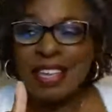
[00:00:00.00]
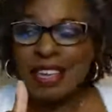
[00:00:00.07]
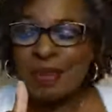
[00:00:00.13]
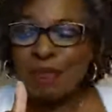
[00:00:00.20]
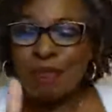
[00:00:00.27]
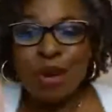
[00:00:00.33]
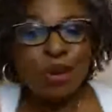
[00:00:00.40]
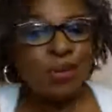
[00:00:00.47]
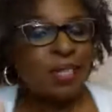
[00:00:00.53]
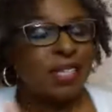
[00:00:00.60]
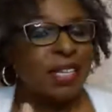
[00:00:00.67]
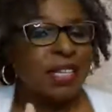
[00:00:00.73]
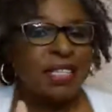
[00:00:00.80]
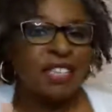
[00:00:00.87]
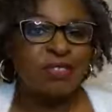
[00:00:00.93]
in most
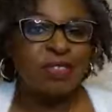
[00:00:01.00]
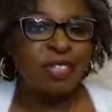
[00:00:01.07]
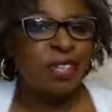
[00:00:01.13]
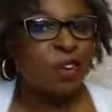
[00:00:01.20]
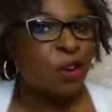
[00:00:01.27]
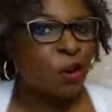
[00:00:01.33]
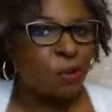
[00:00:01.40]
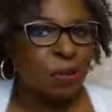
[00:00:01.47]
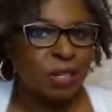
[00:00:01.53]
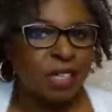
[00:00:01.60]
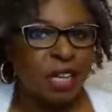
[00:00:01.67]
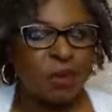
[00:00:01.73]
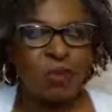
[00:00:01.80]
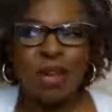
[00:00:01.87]
things there is an opposite.